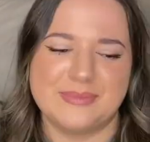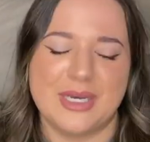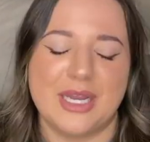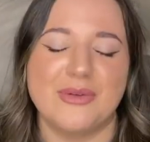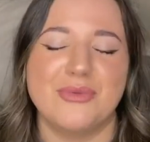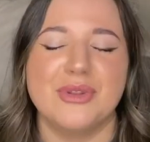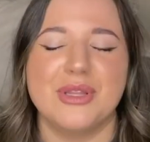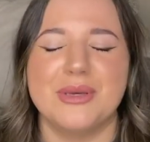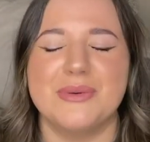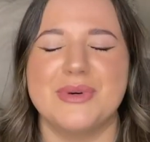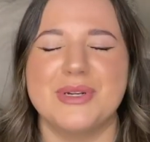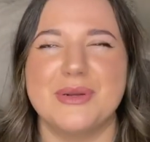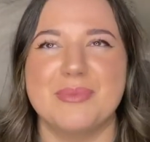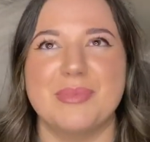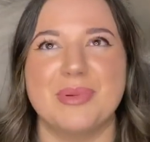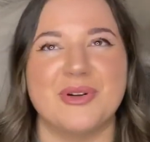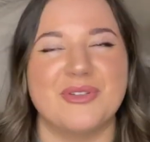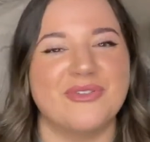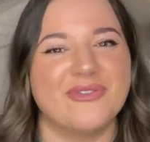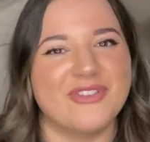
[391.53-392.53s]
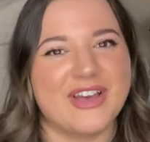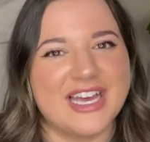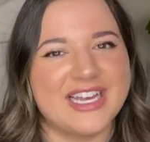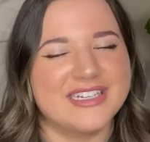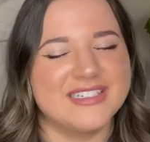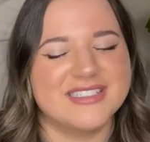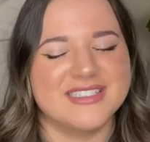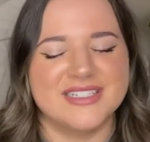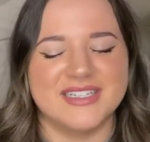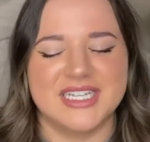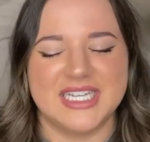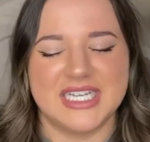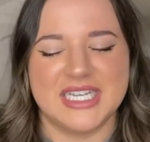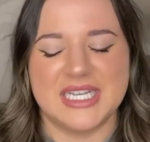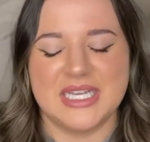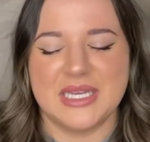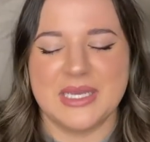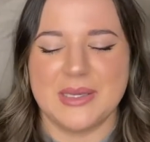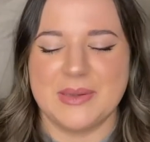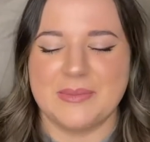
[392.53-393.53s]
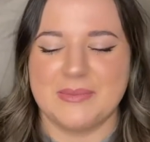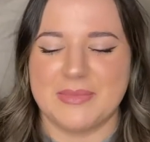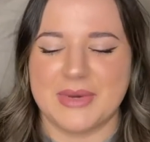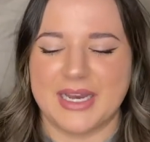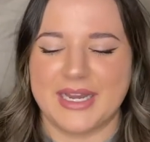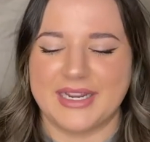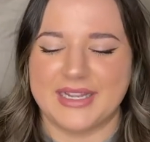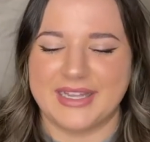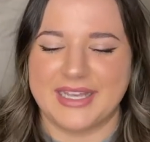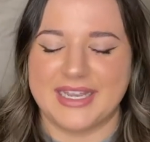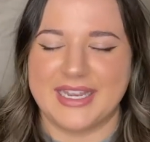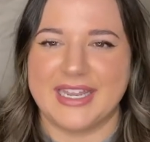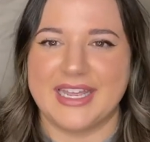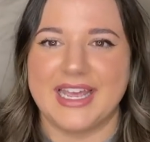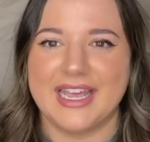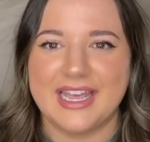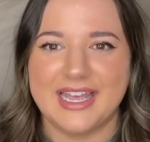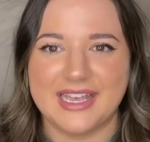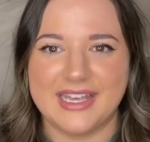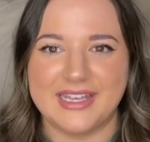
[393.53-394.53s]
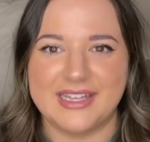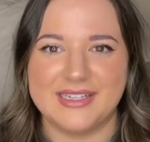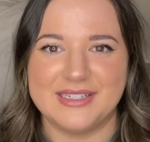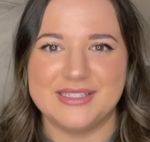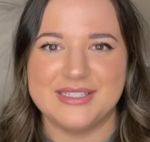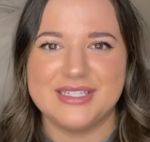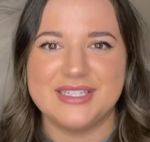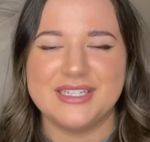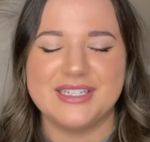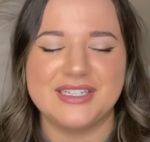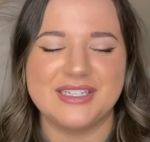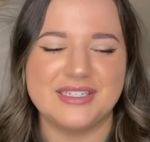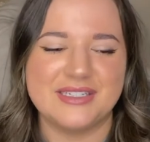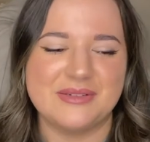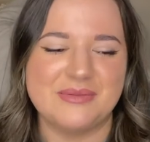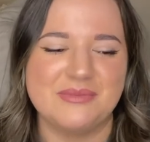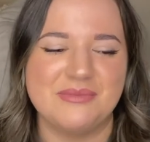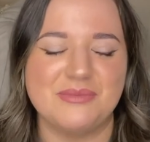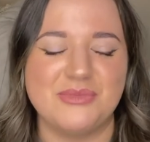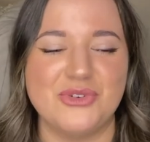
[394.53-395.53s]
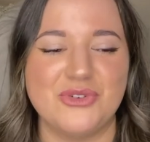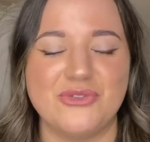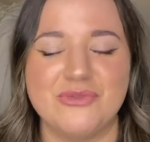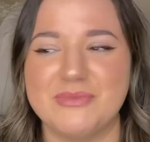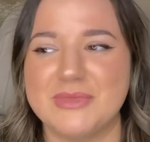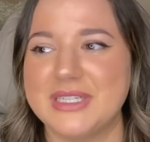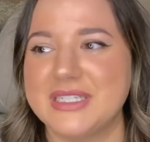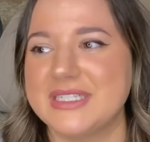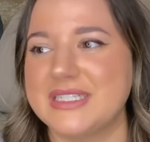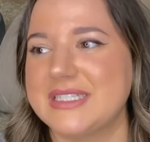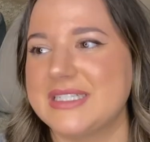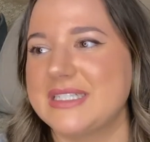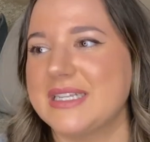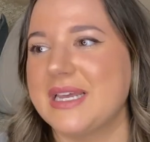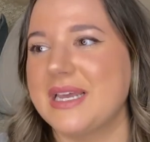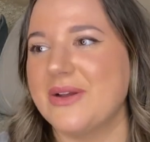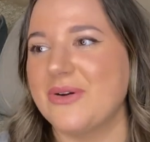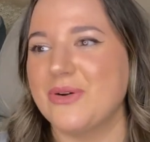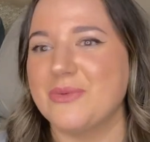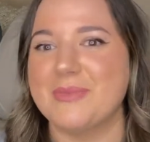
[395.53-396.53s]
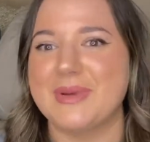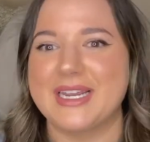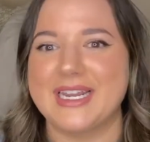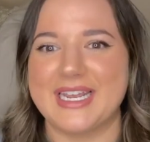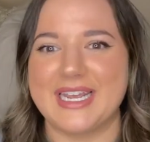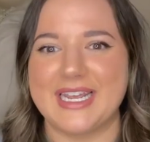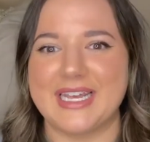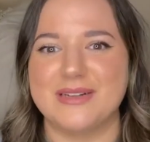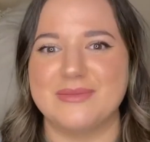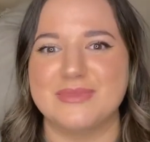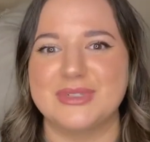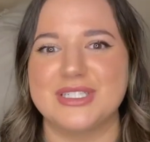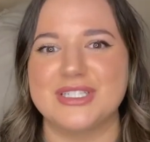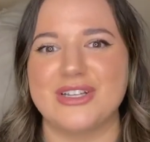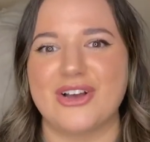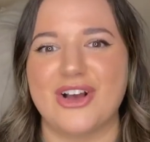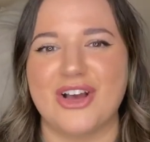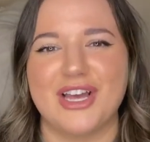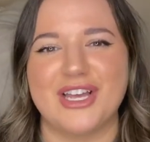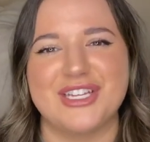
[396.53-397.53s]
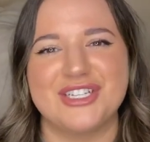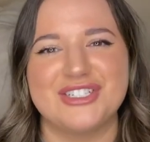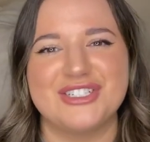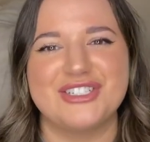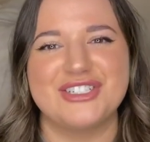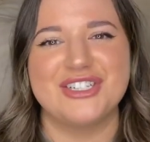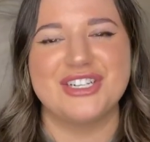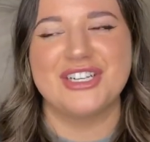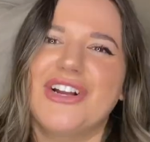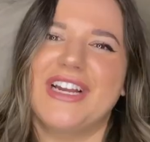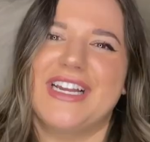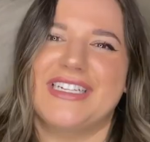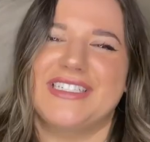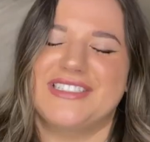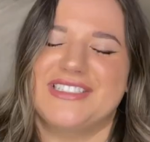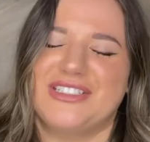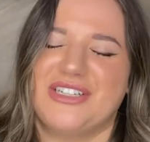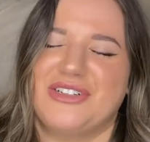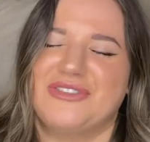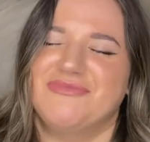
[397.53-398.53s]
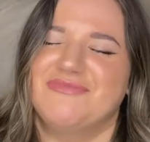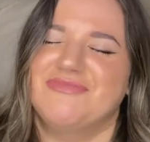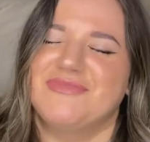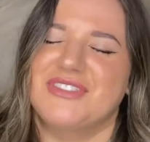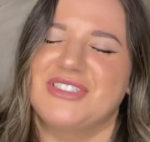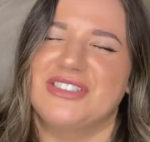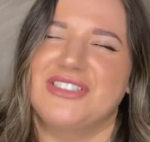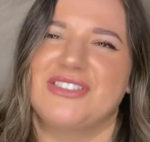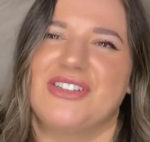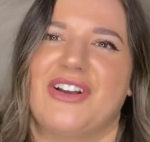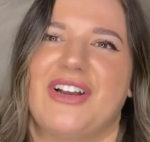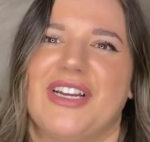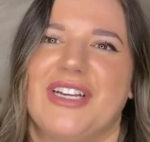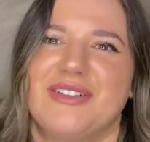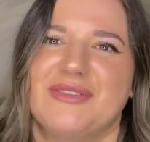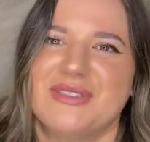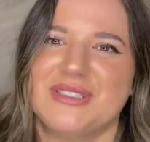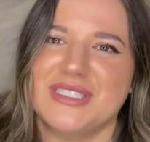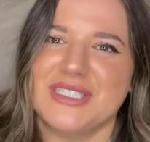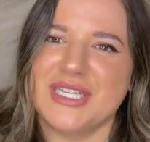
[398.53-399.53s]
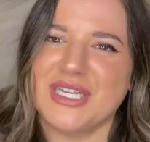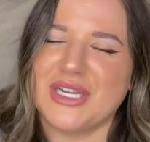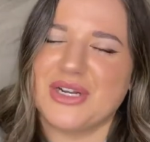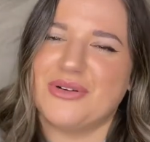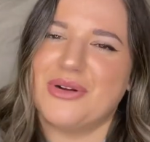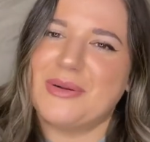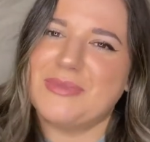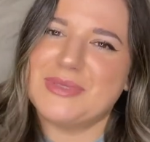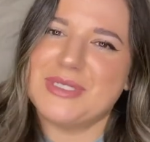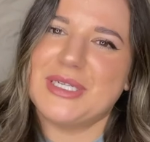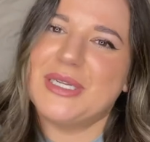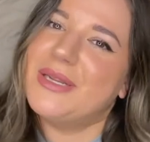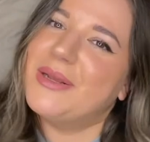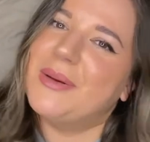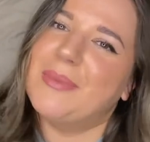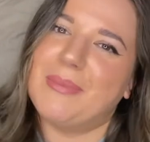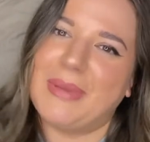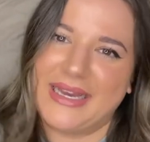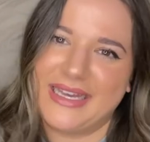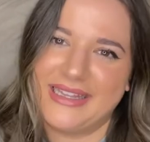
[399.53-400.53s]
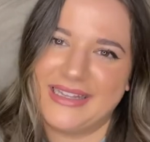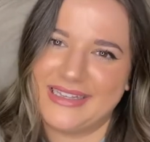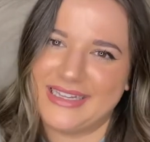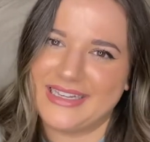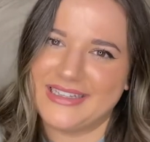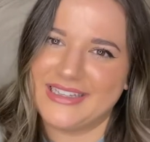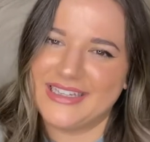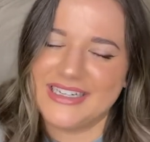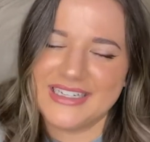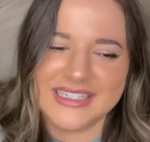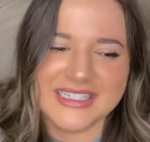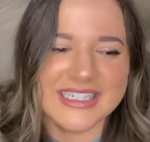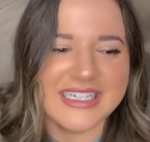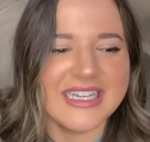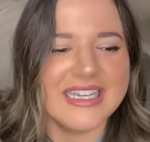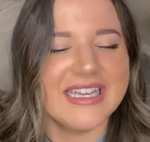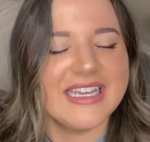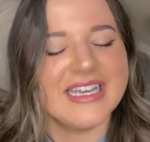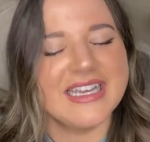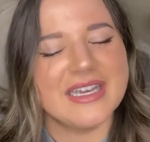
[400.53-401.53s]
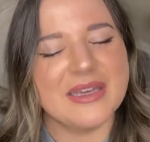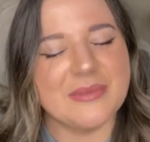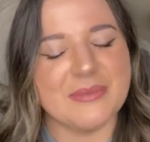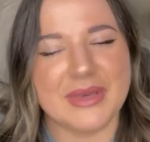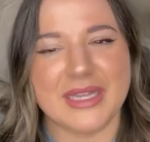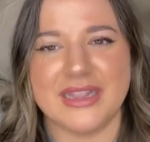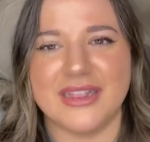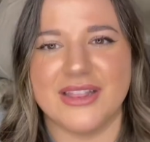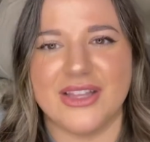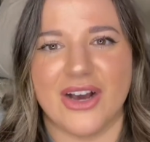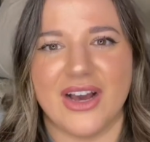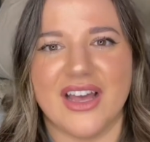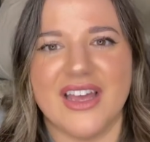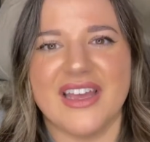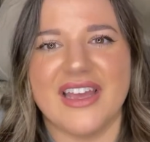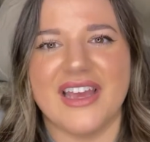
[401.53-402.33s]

I really want to perfect my like hand movements or my hand massage. All right, so sorry, I was interrupted by Layla mid thought.